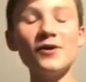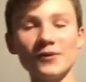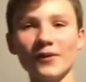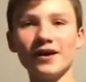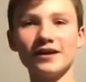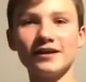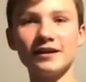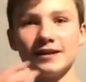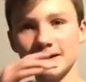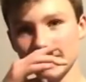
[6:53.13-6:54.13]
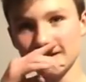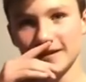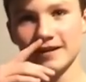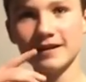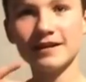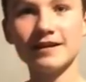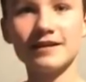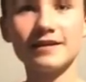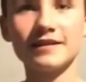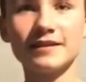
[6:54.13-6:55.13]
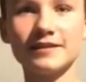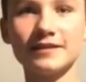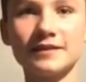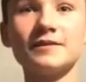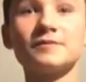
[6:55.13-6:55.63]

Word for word: No. I'm not three,